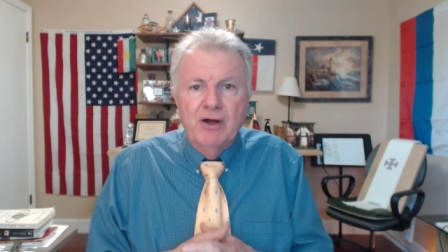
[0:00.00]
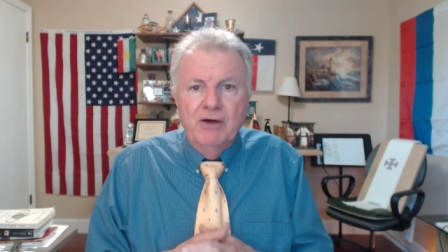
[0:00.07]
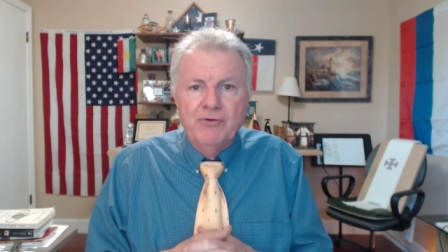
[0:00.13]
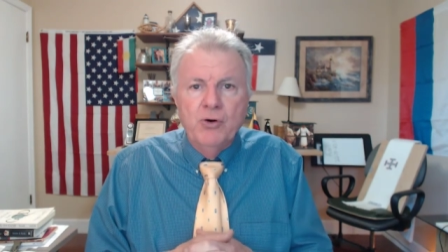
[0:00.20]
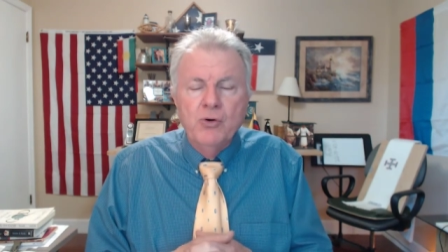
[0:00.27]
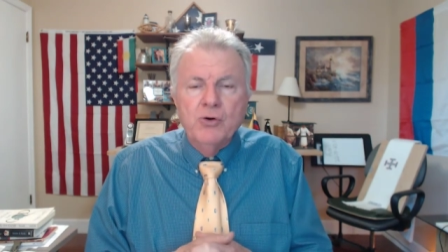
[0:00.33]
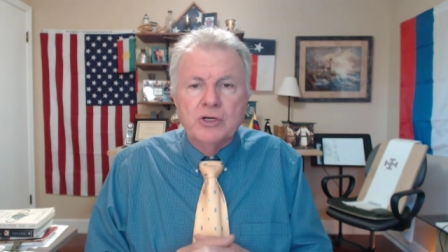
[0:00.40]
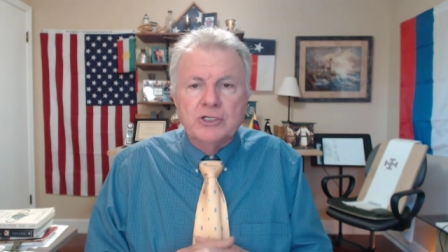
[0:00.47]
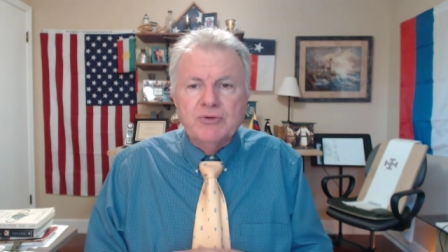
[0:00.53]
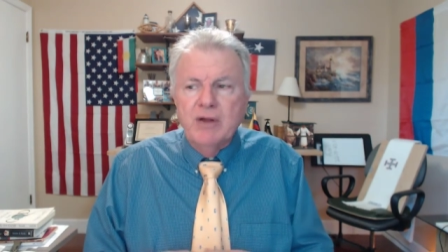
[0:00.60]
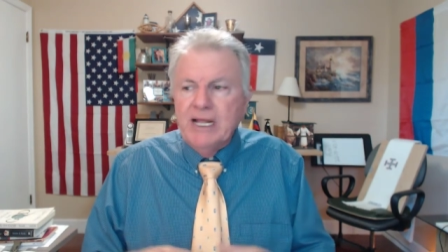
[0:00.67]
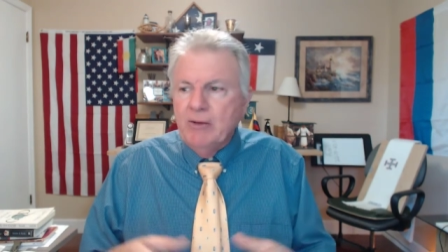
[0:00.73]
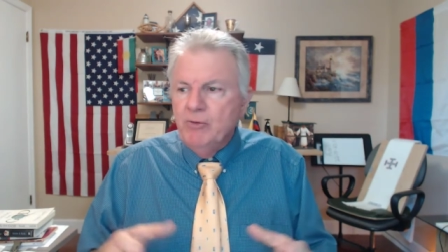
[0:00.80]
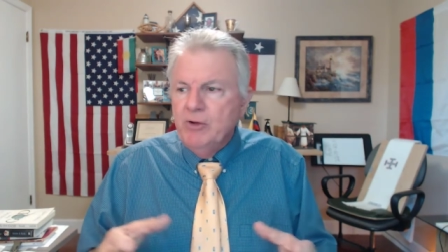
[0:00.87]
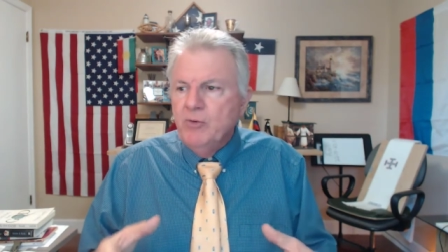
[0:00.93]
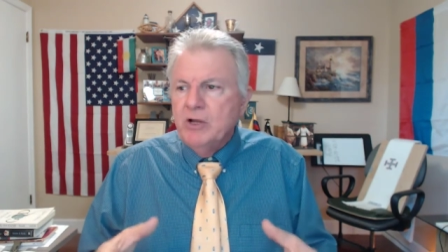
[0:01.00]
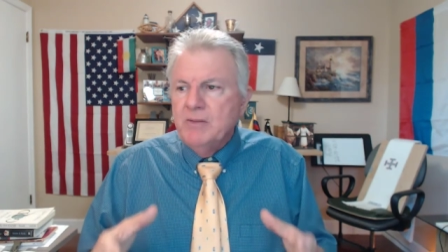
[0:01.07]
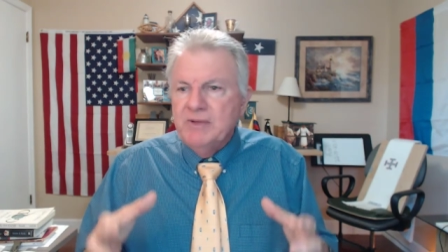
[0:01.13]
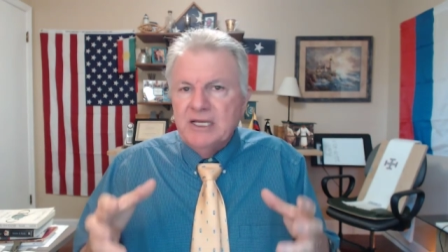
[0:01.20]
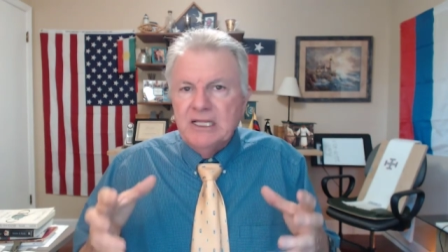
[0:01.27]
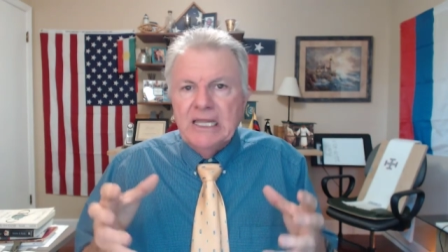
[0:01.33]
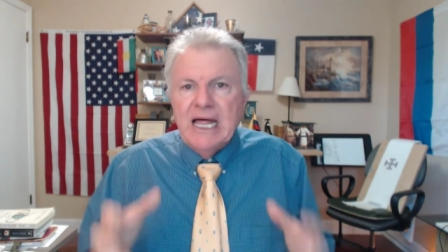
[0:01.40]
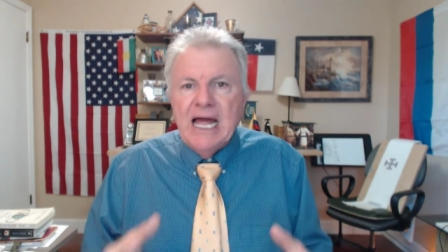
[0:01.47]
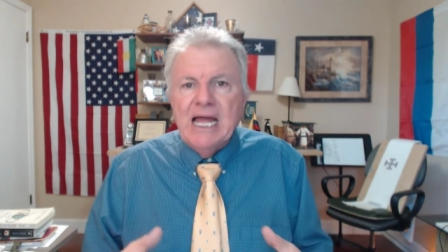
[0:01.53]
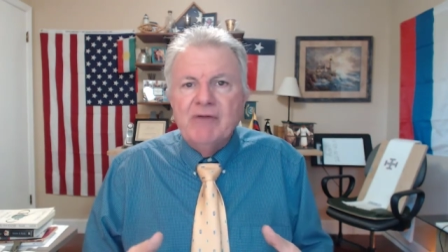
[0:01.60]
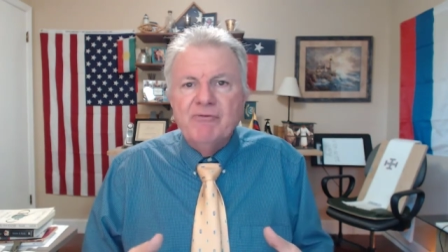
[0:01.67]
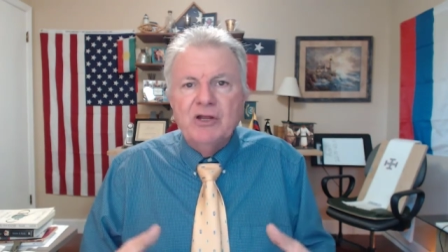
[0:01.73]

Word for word: of course, right? We want to be alive.